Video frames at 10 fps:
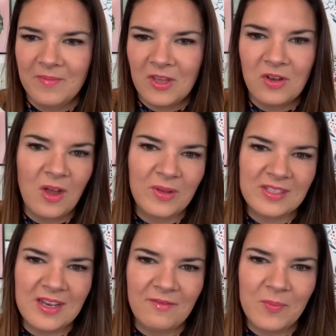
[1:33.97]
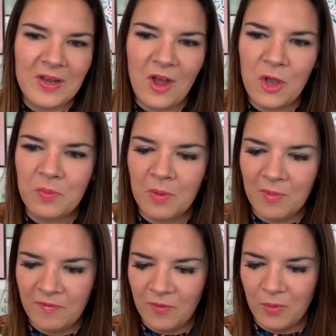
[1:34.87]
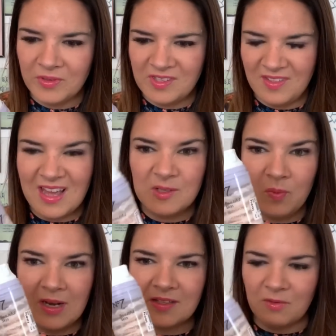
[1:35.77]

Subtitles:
you know, it's never been open before. So that is brilliant.